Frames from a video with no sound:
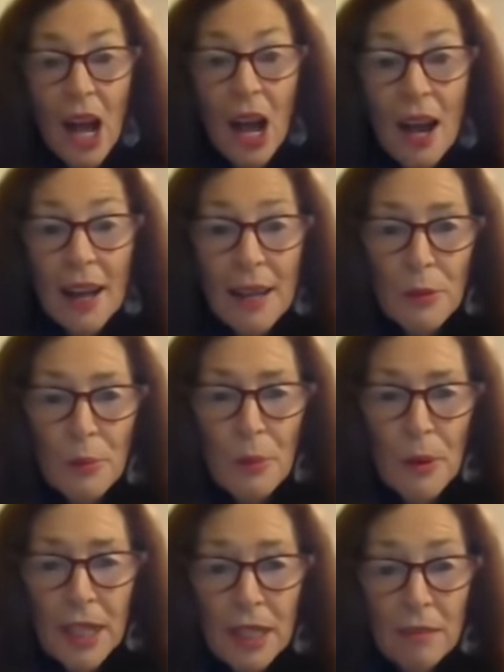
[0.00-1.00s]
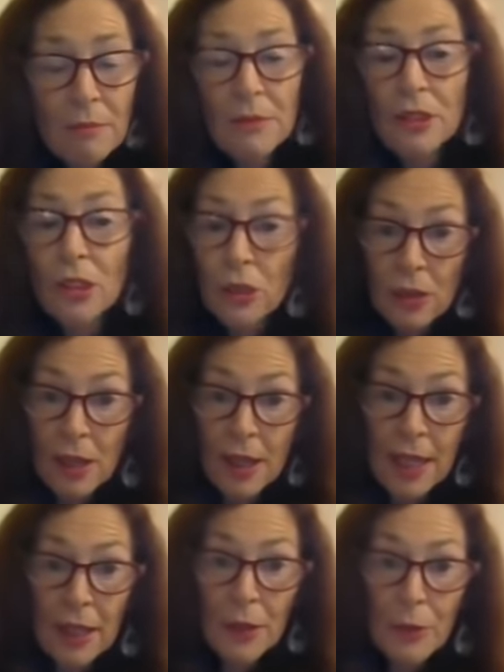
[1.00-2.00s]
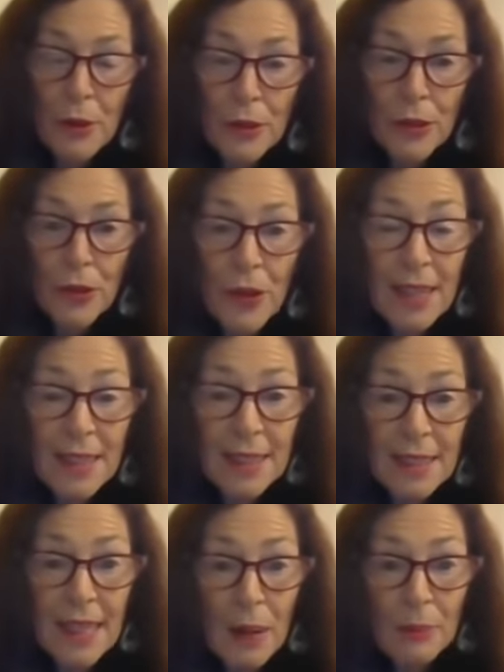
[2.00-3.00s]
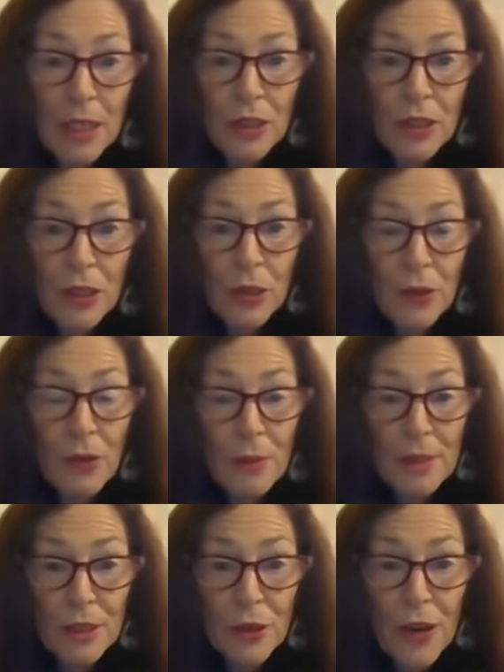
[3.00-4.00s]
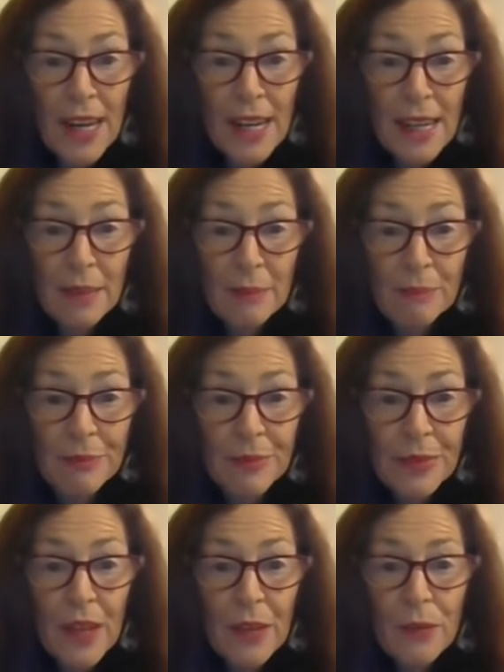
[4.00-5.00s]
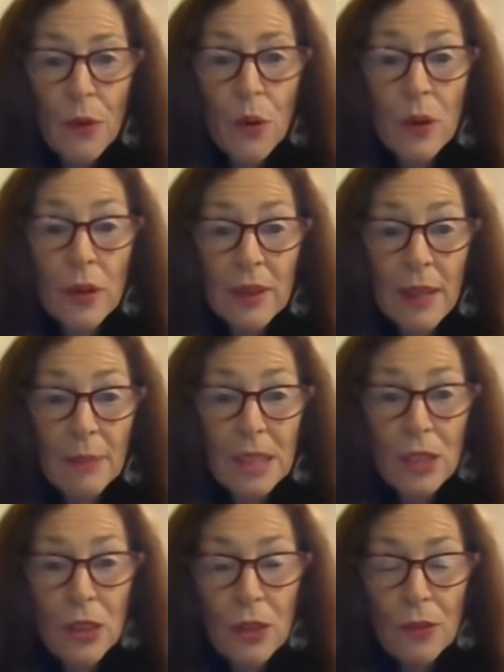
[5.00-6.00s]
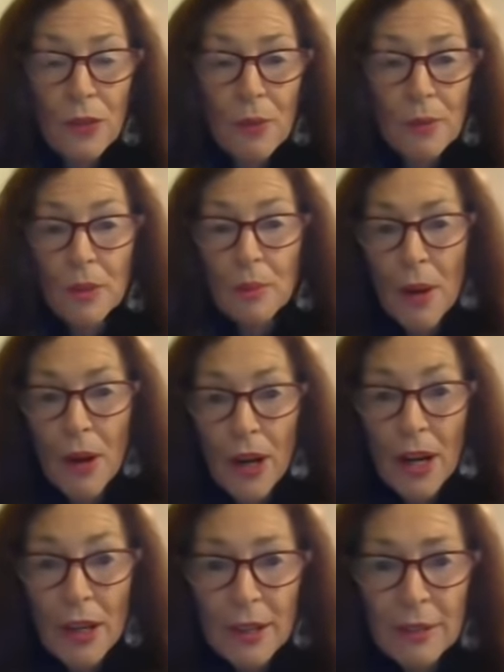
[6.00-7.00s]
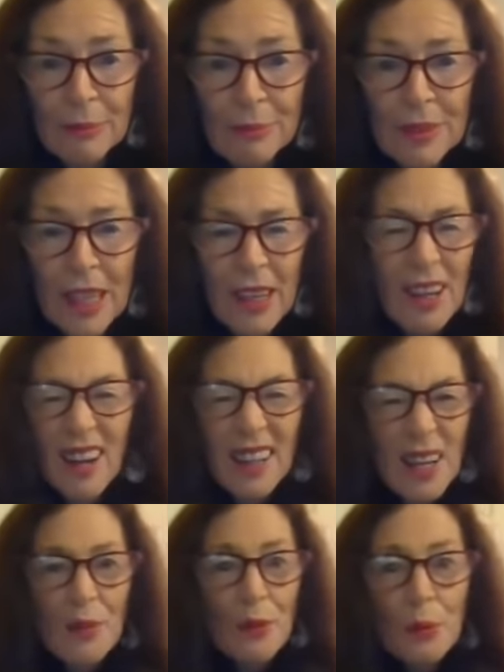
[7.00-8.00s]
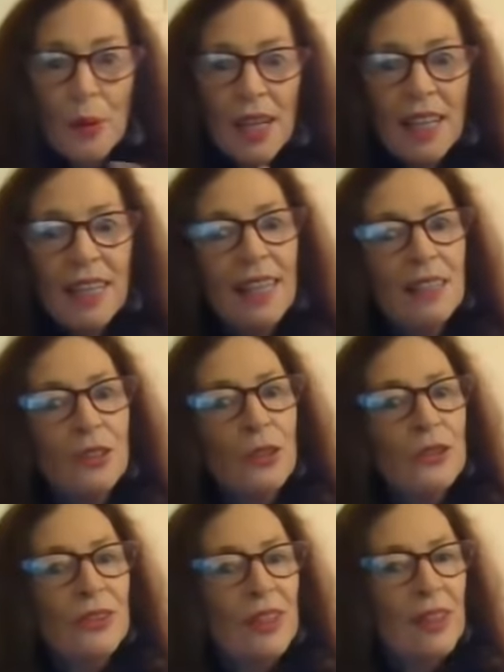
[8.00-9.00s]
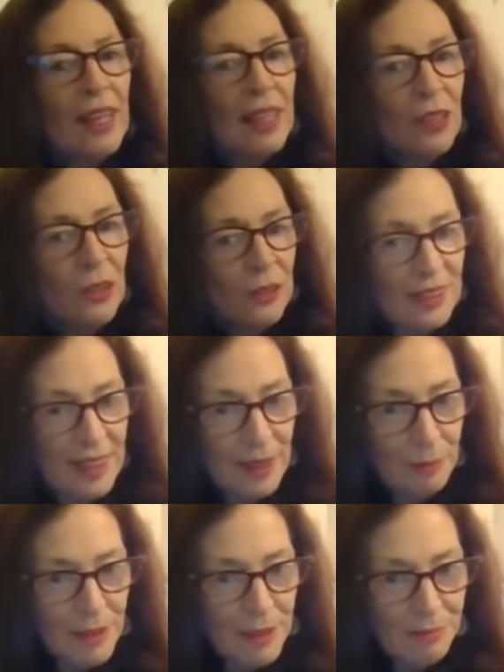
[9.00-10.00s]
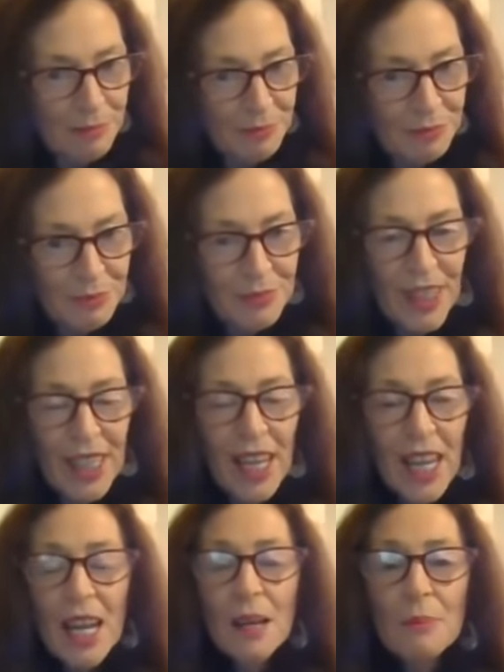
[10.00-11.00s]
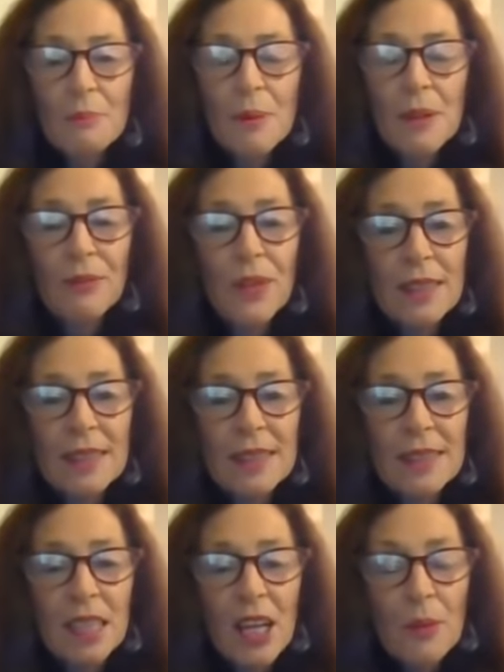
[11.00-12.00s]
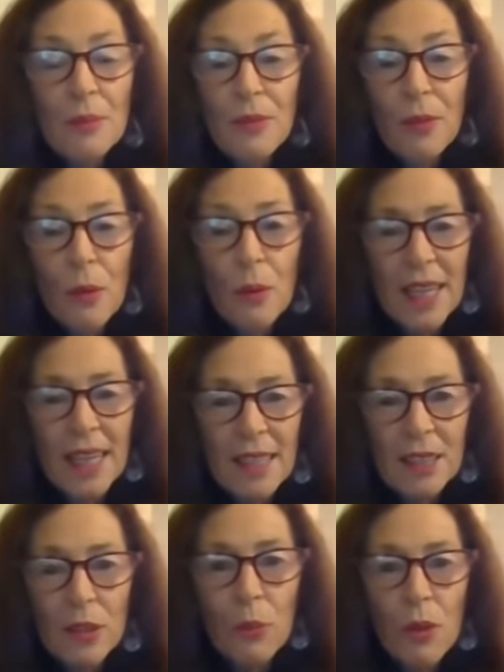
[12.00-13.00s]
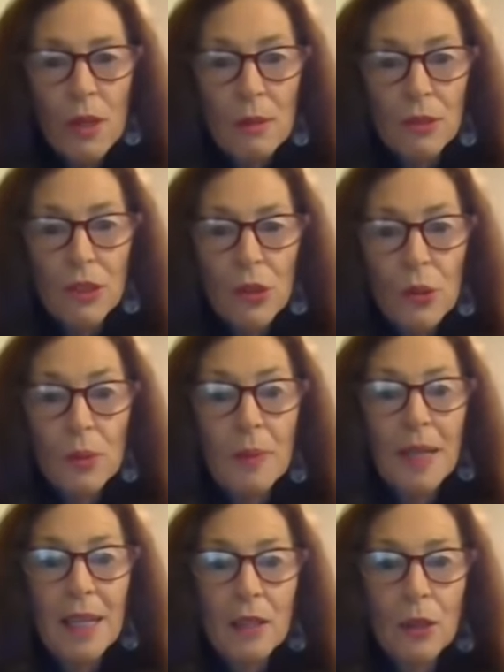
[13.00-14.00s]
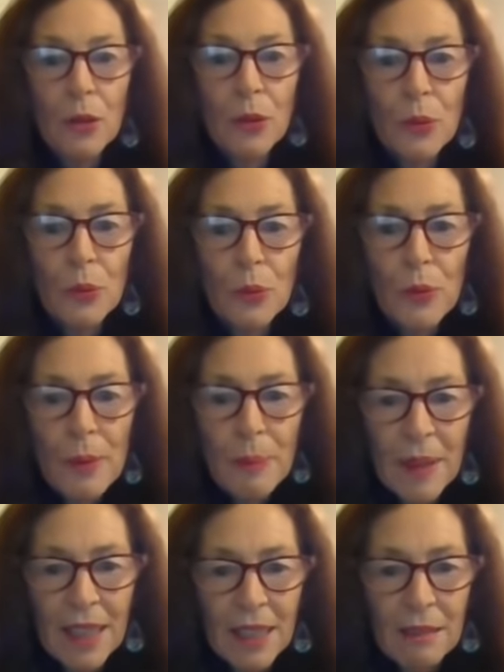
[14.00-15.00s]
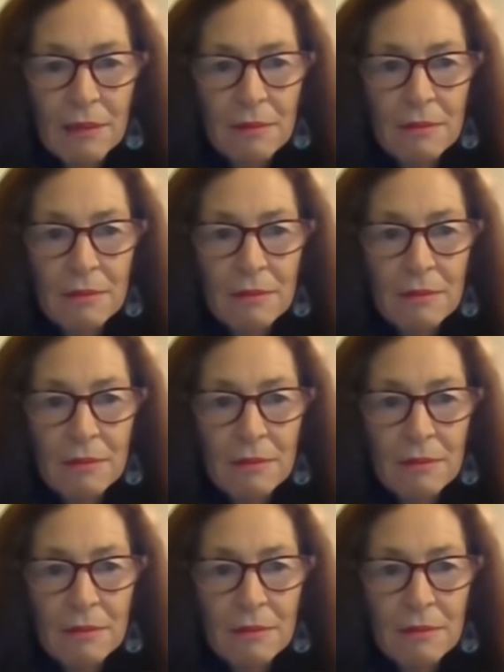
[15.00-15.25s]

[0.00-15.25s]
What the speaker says: Hi everybody, Dr. Lena Rodriguez coming to you from Australia, therefore coming to you from tomorrow. I never really get used to that concept. But first, before we get into what I'm sure will be a gripping